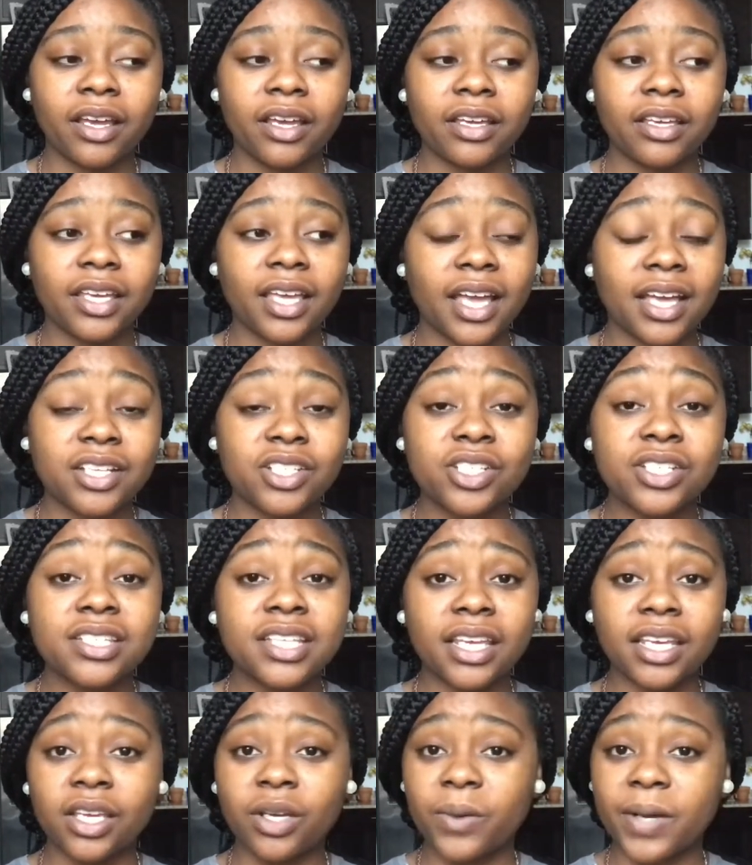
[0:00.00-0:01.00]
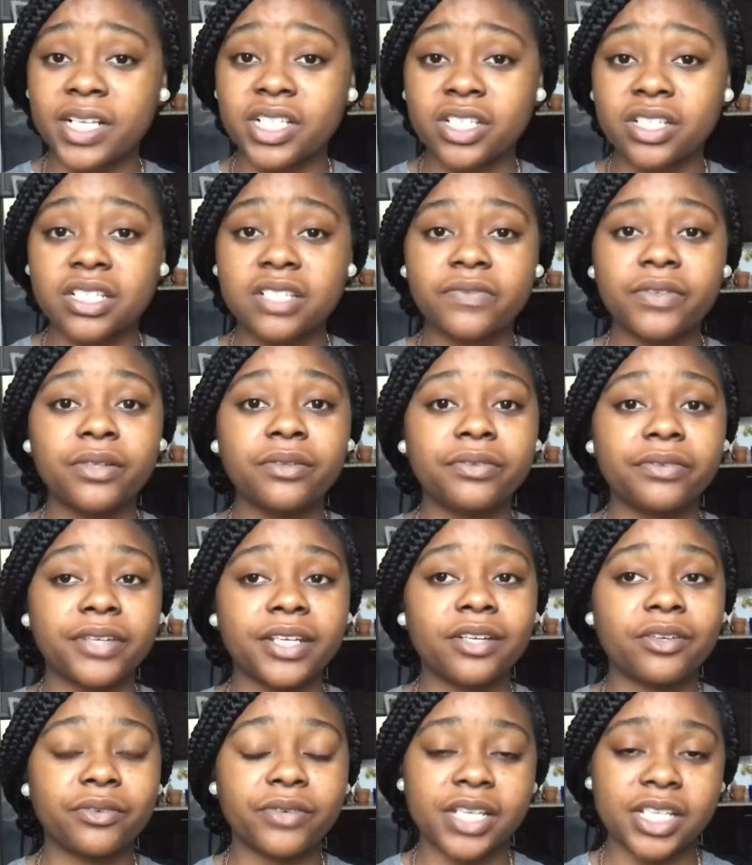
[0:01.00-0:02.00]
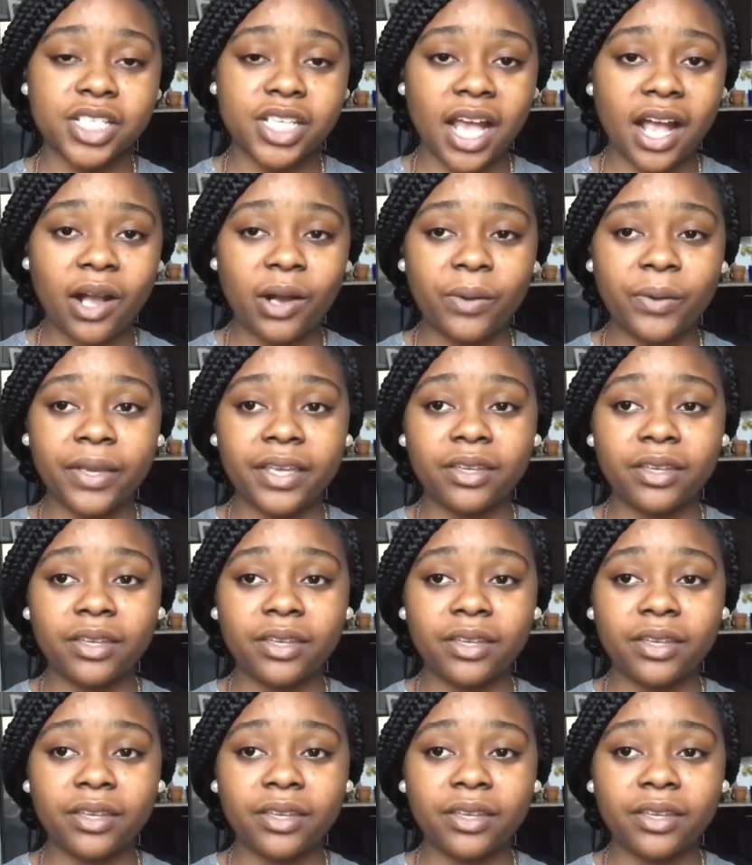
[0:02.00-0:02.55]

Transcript: yeah, just any questions, feel free to reach out.